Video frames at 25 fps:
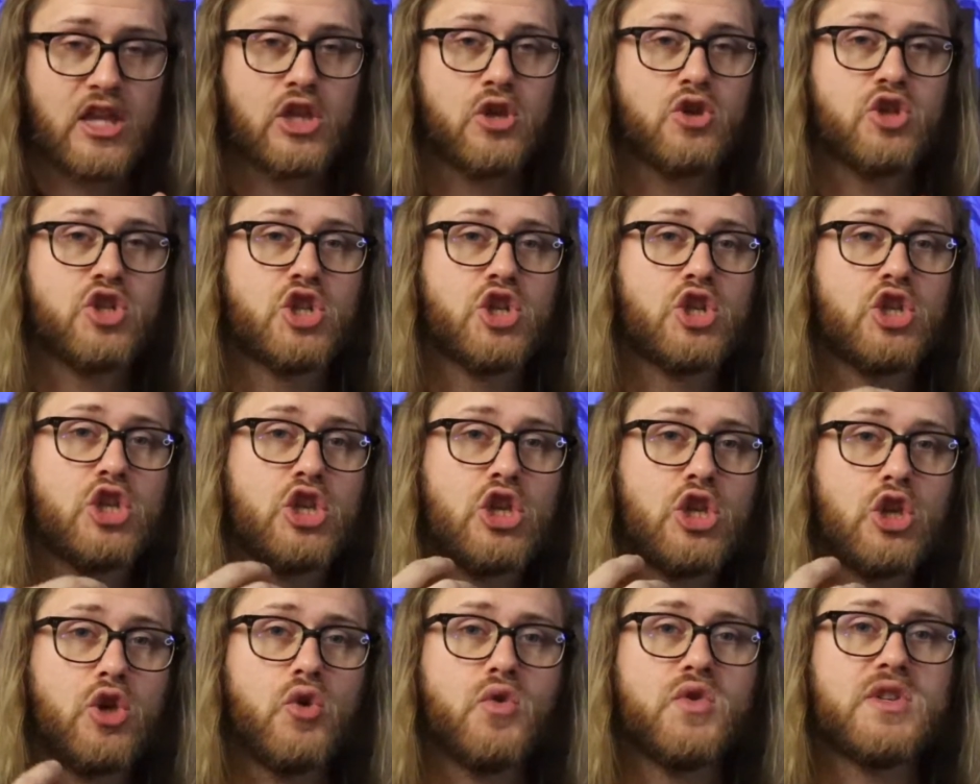And you should
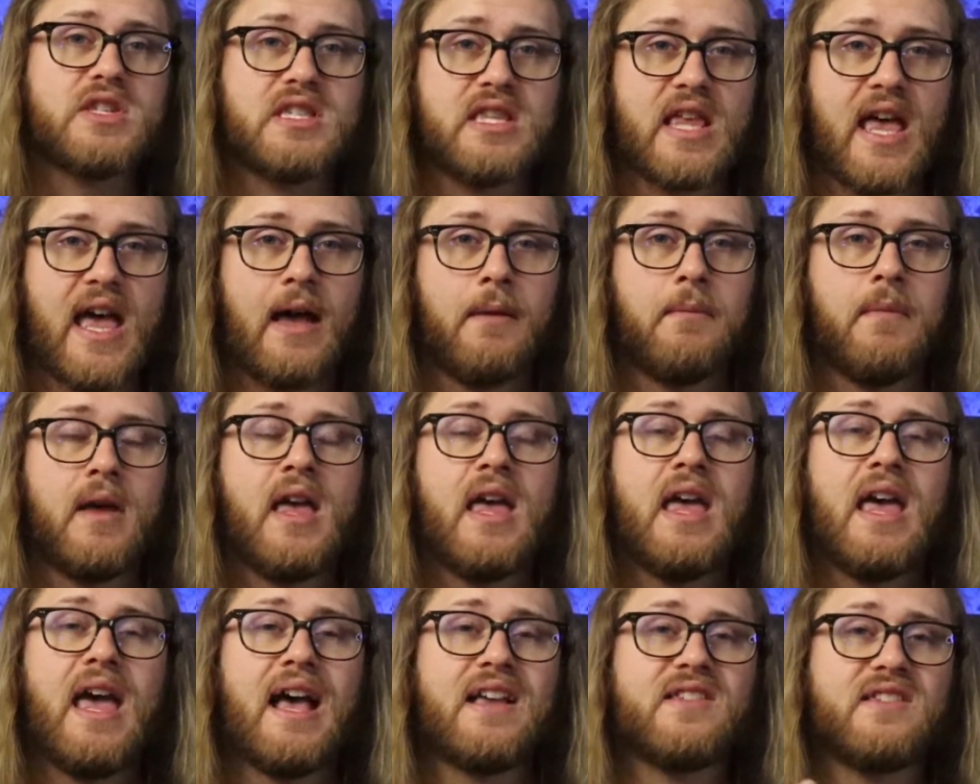use them
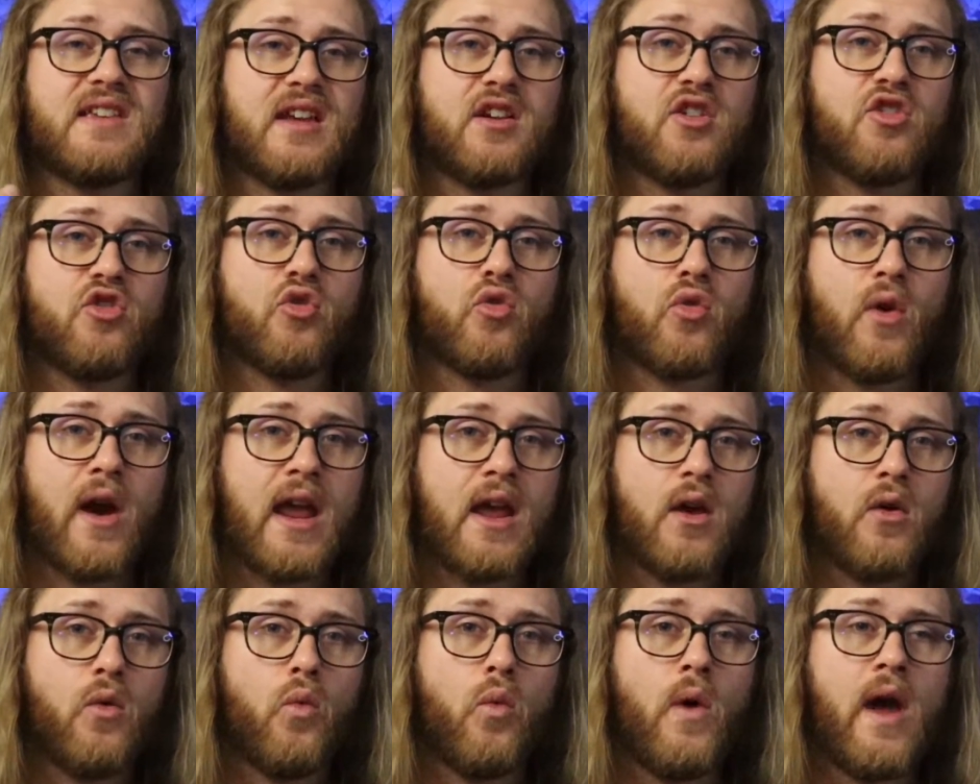as a
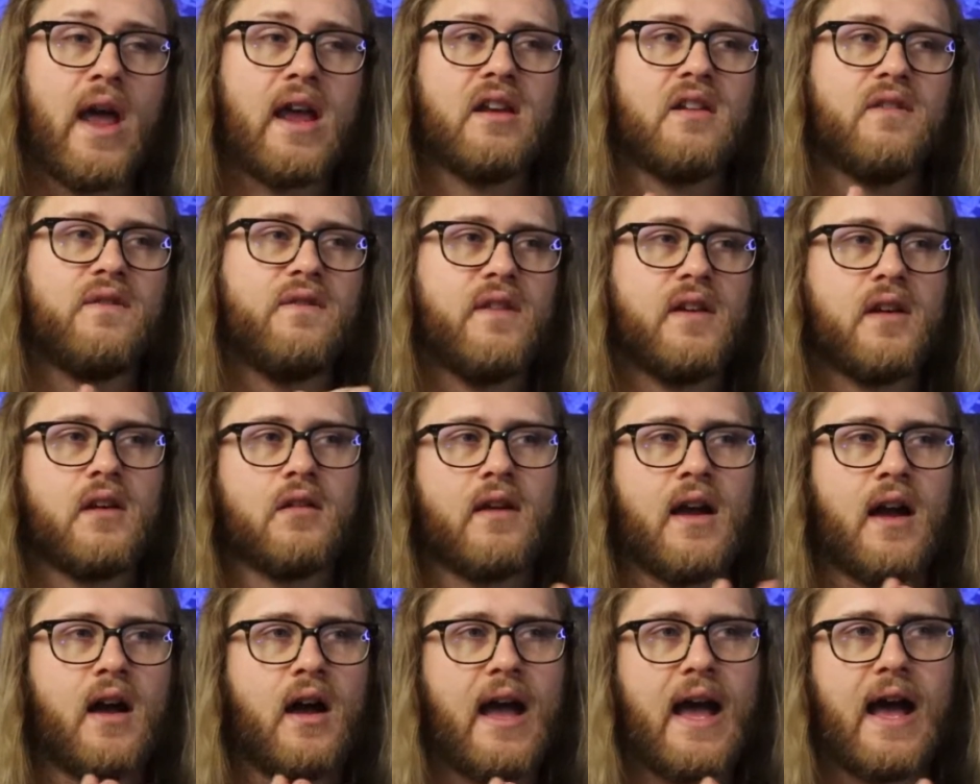great way to
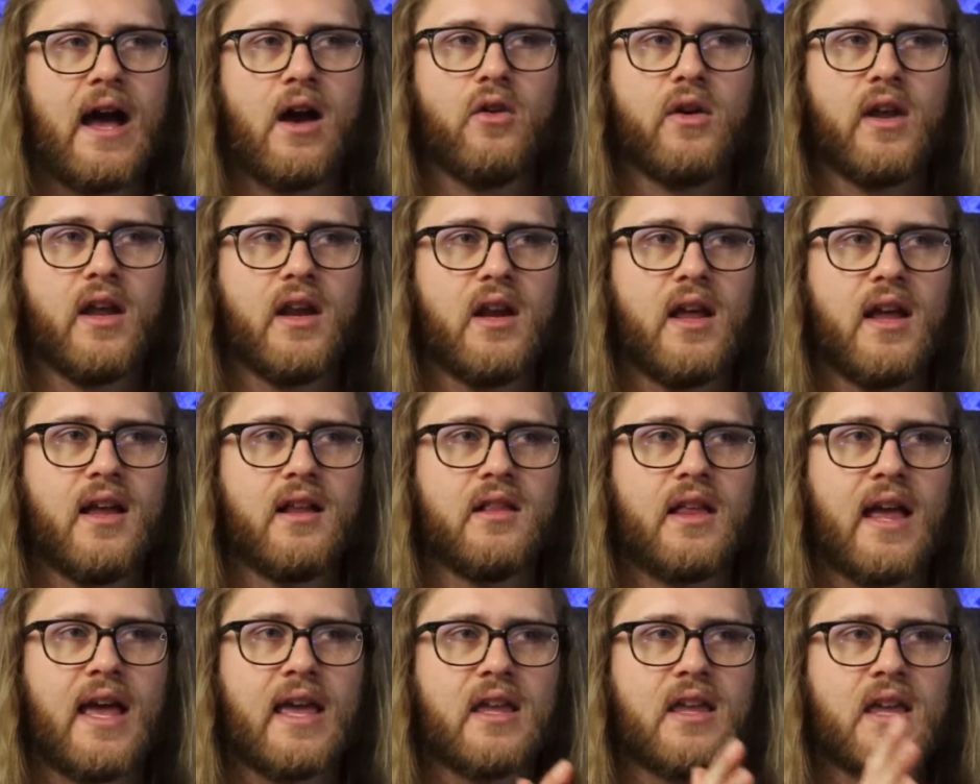figure out how can I
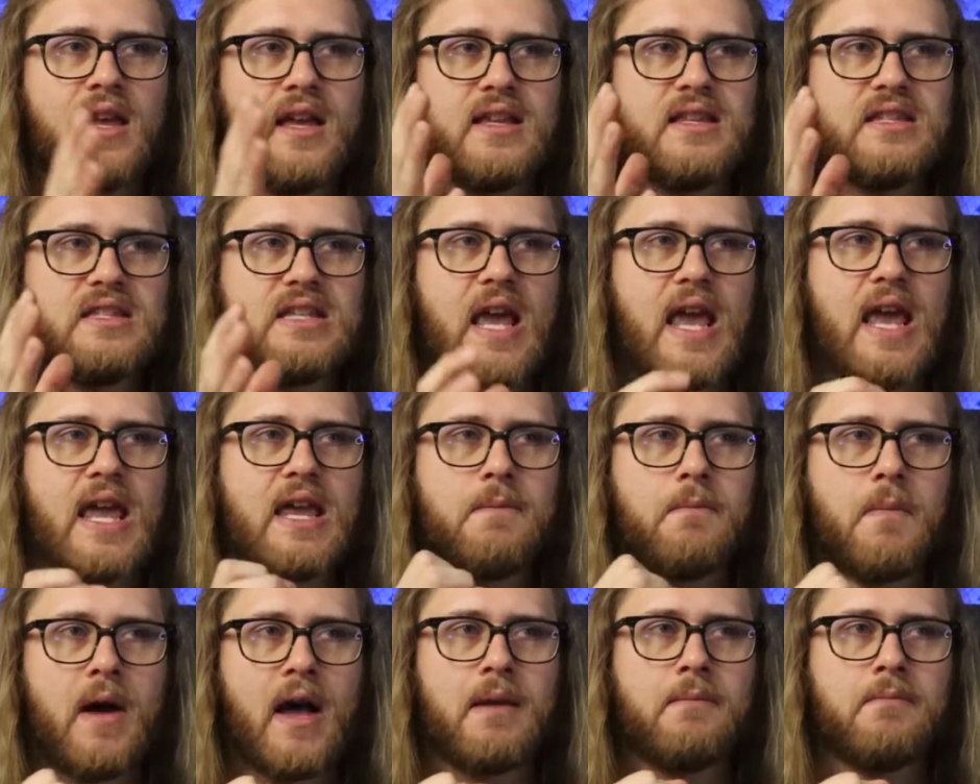like
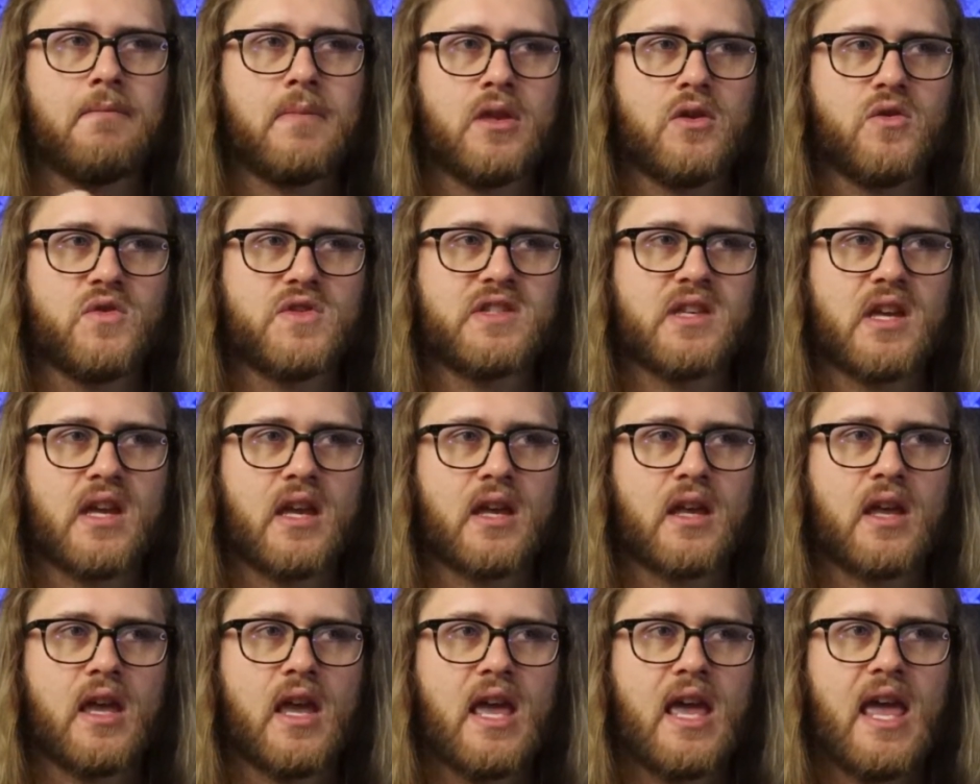take my
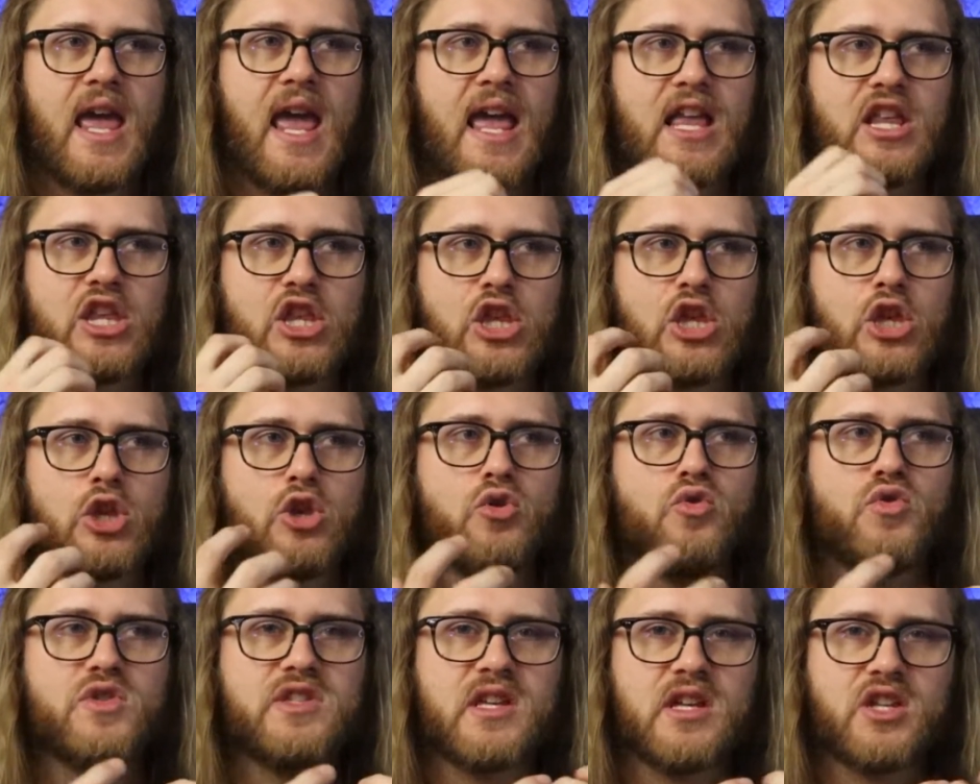music and
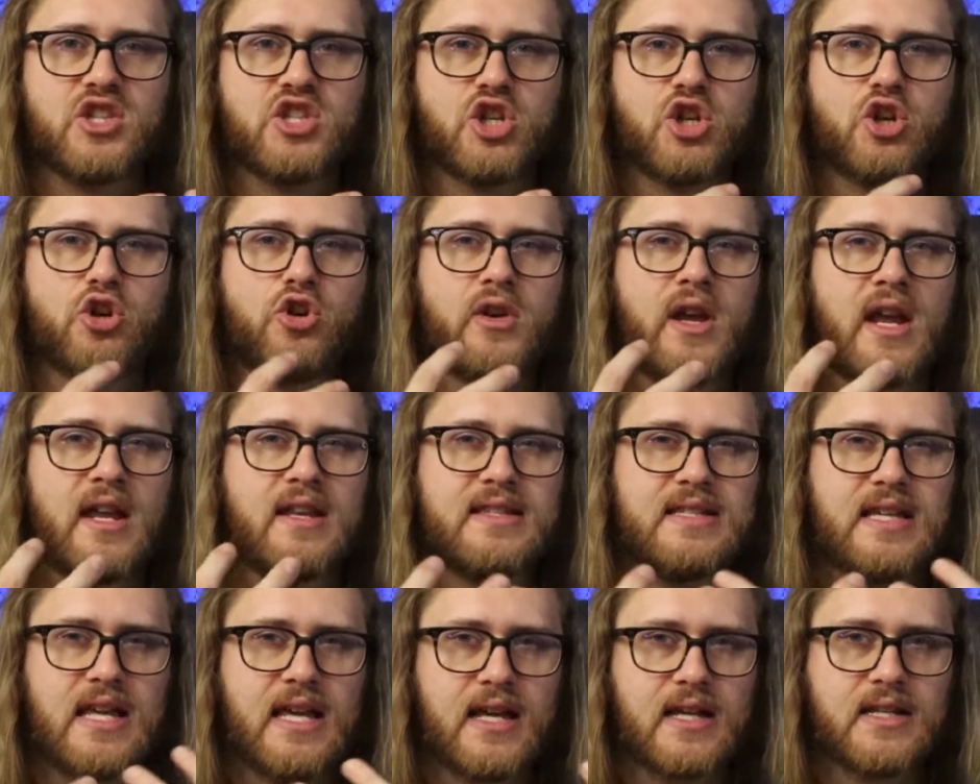use it to
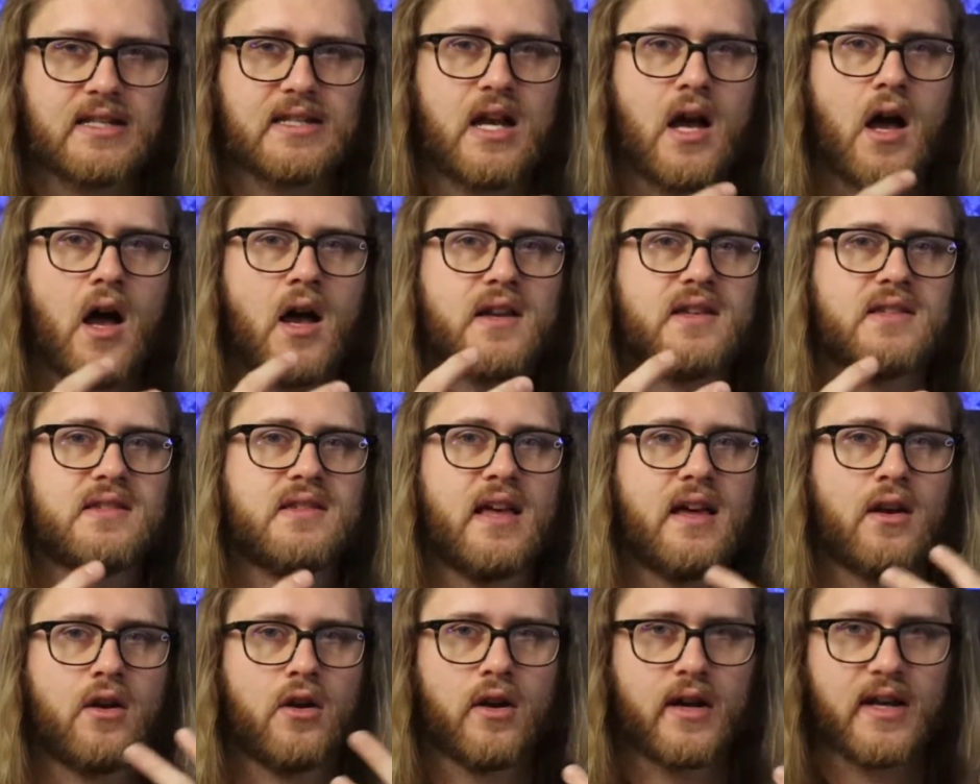create TikToks
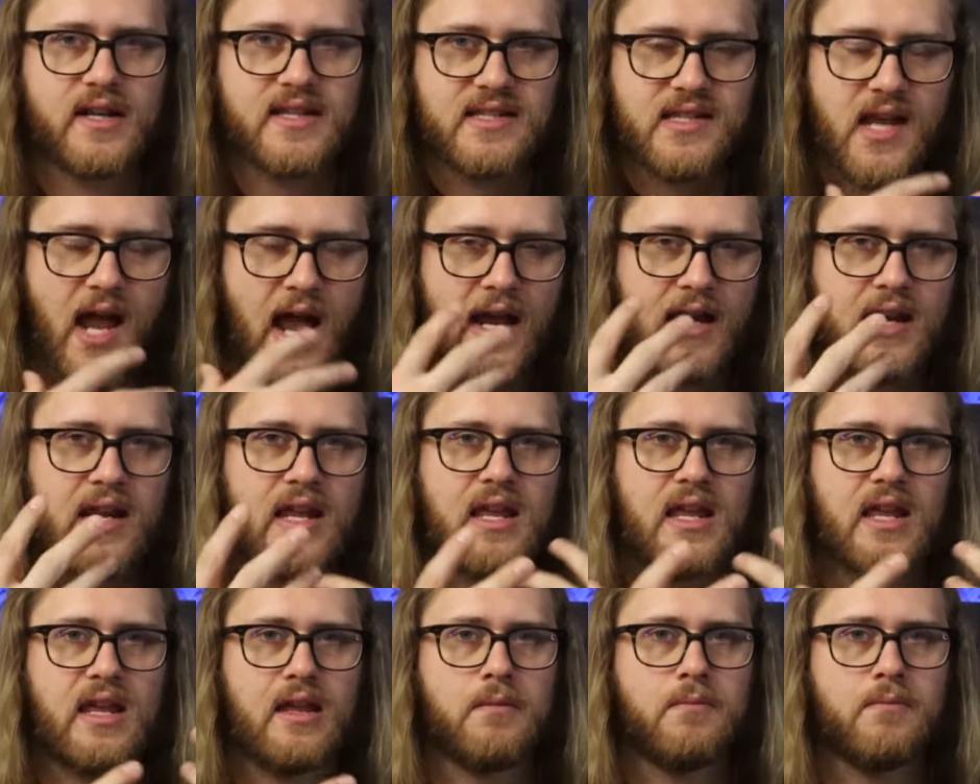that are
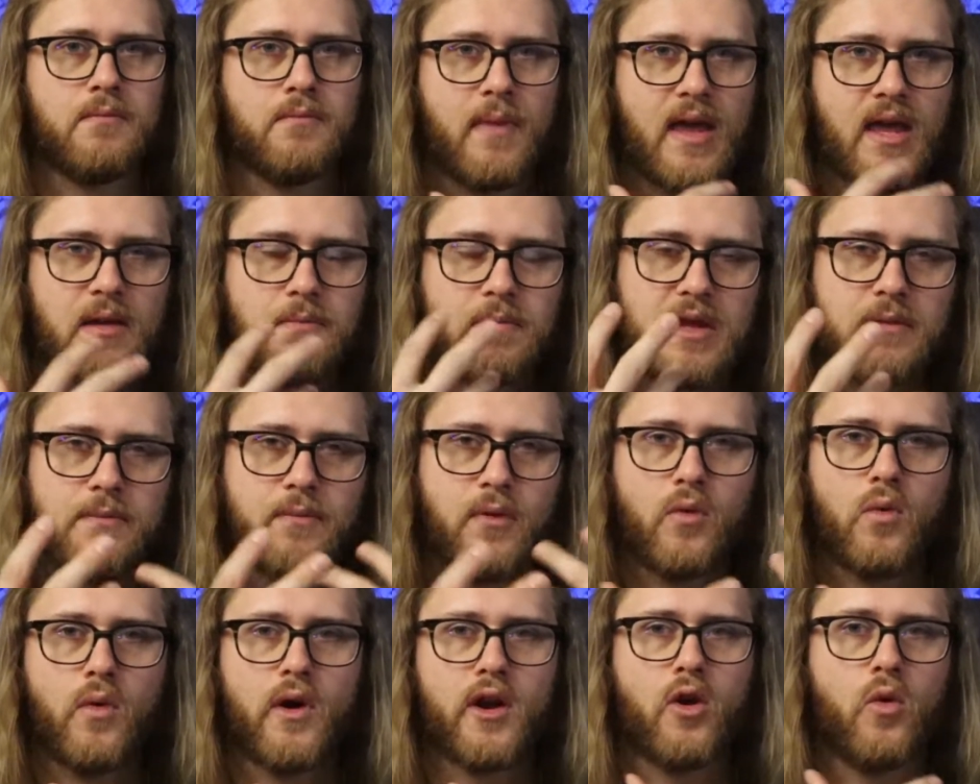exciting and make
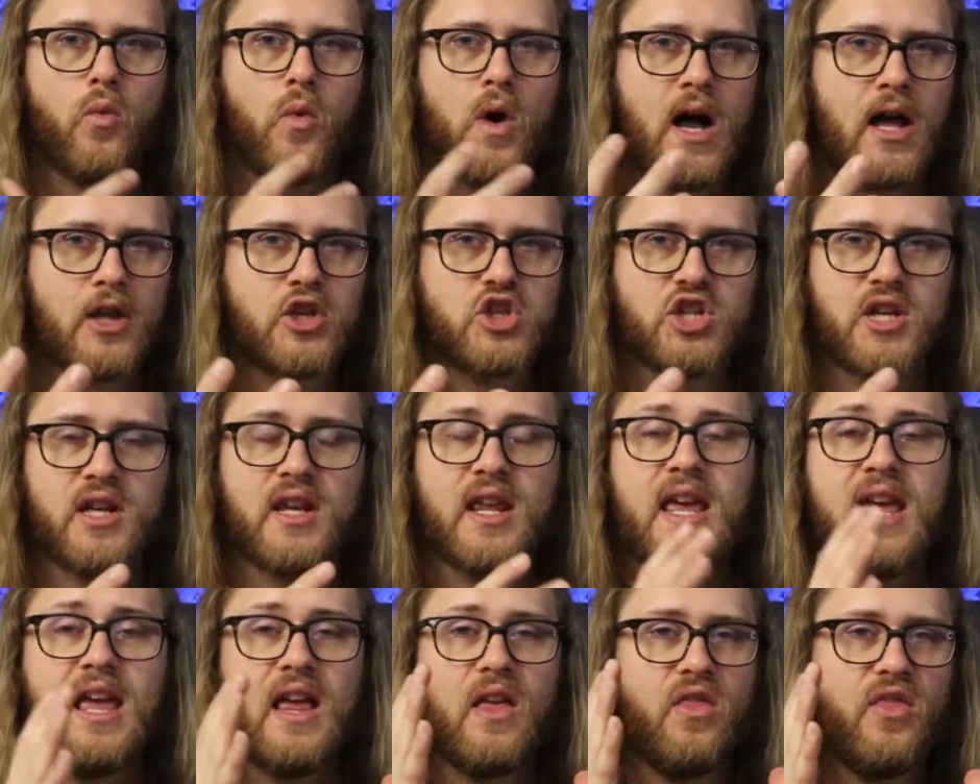people want to watch it.